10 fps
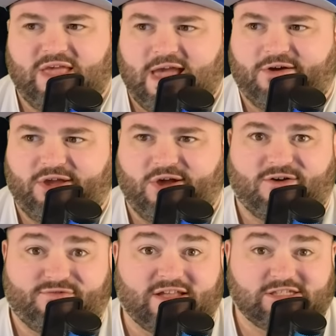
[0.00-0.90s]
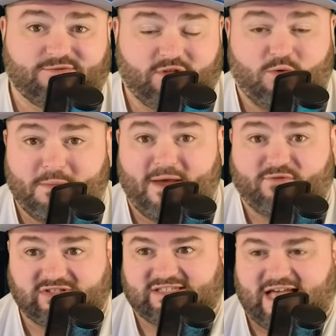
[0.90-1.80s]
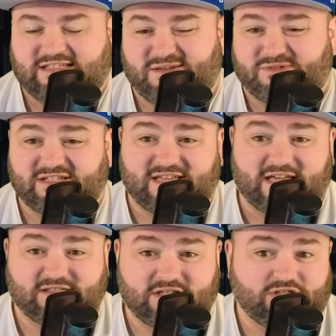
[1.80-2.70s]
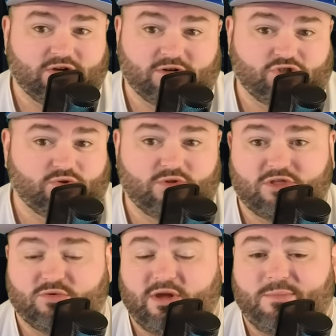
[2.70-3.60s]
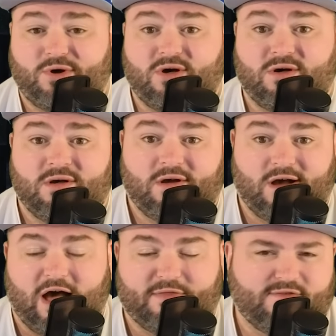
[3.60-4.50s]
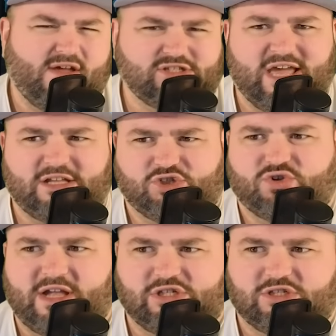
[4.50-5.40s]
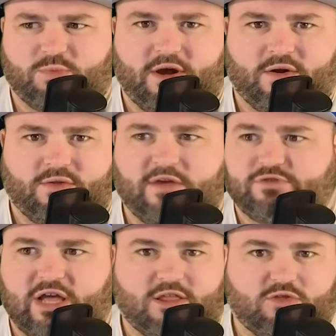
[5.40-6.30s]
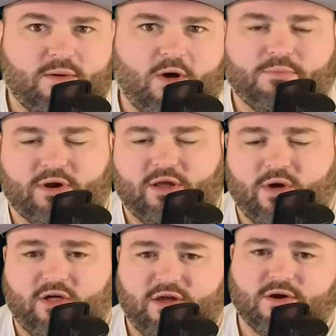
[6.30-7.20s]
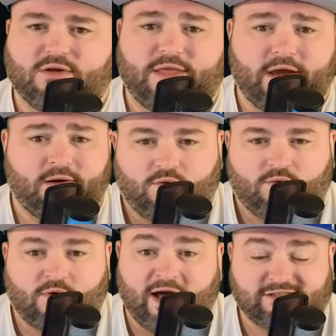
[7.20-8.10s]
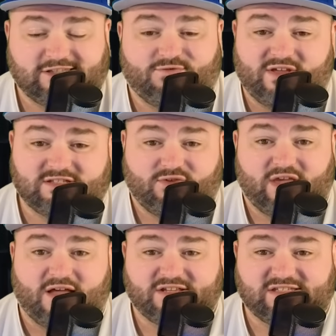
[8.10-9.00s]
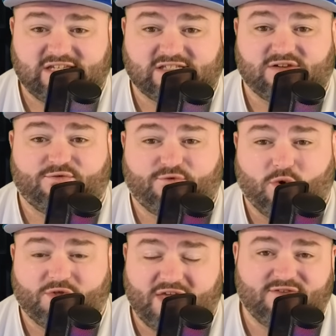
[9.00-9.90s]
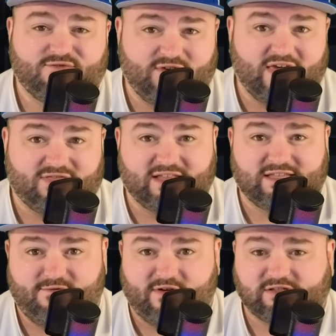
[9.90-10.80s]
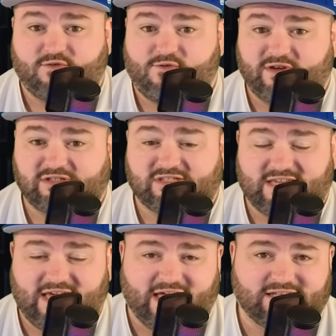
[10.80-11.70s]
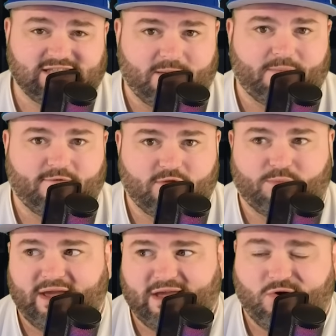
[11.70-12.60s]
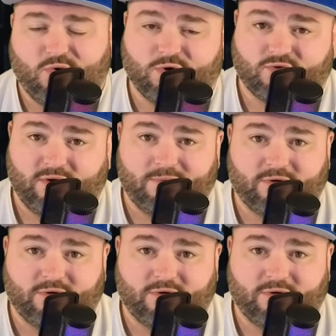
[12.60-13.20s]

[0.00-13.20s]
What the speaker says: area offensively where Memphis has had some success this year is shooting the 3-ball. They've actually had stretches where they've shot the 3-ball pretty well here and there. Rockets defensively on the season, 4th and 5th in defensive efficiency against the above-the-break and corner 3-point